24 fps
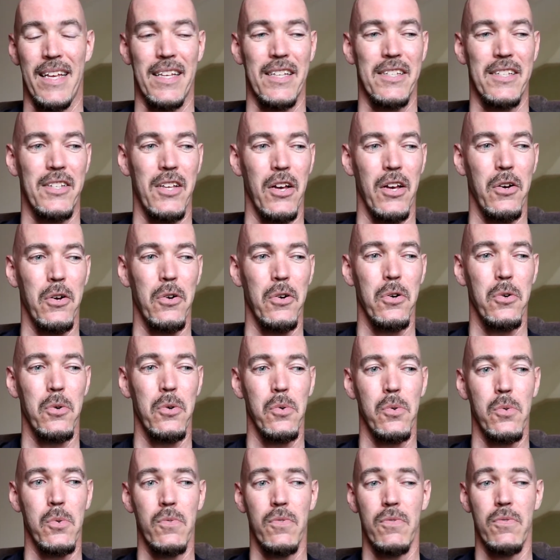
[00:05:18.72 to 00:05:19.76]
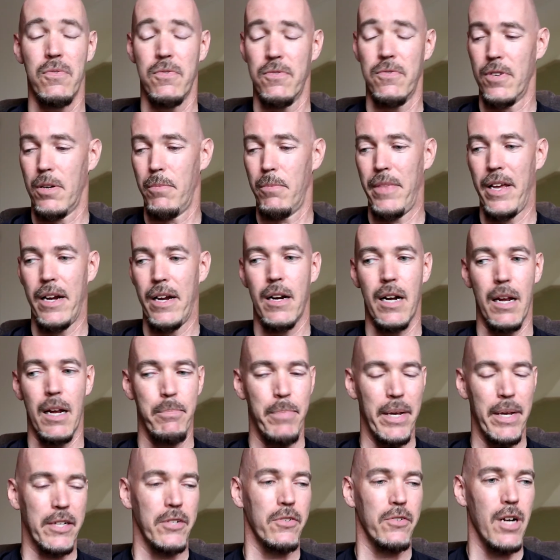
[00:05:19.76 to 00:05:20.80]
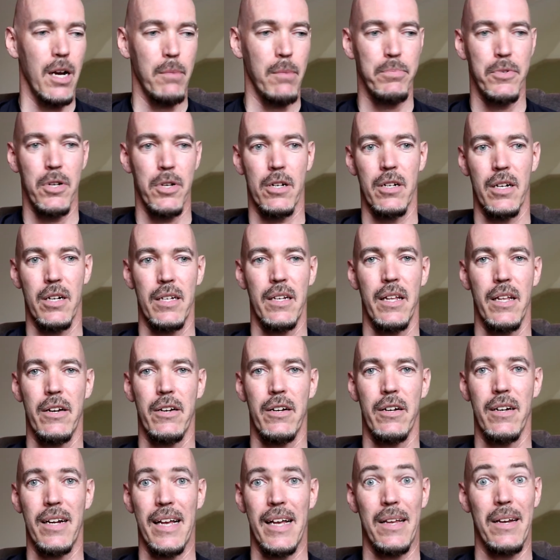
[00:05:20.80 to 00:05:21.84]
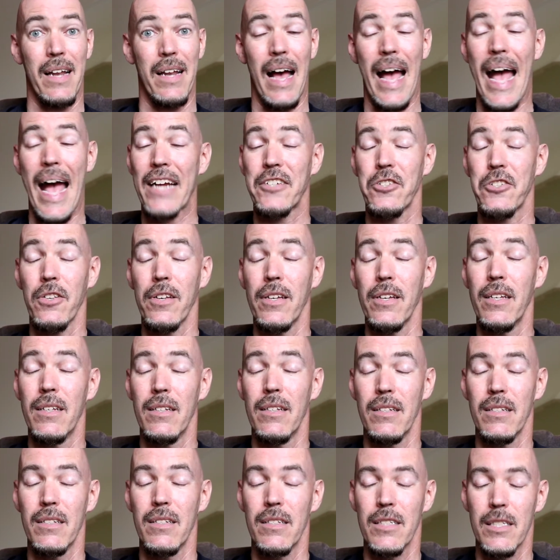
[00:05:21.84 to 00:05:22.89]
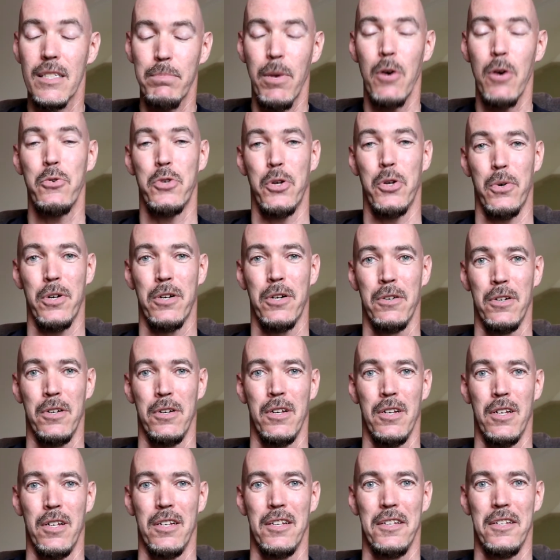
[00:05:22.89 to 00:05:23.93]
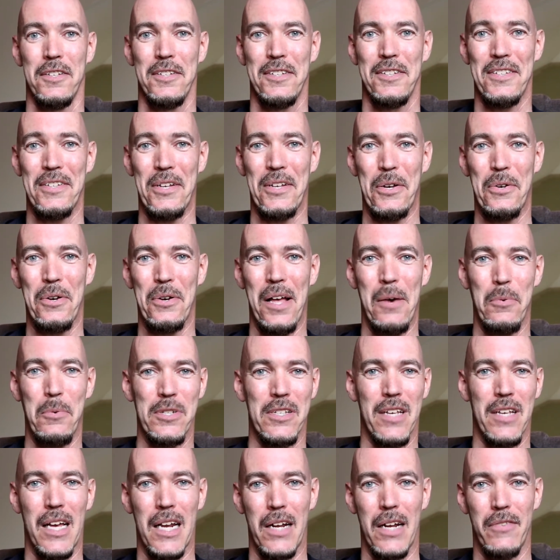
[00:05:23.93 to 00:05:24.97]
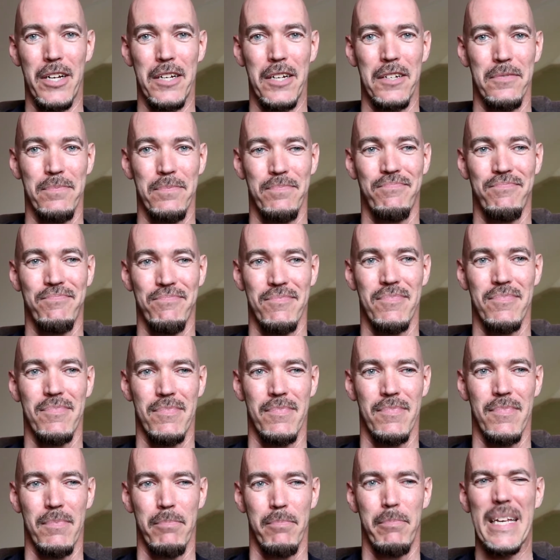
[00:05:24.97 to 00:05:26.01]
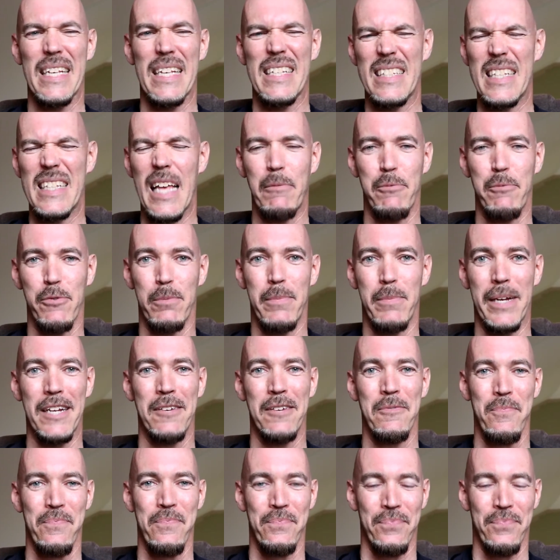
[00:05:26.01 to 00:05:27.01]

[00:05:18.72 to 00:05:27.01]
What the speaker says: So from there, I picked her up, took her to dinner, and actually spoke to her. So that was kind of a big step for me.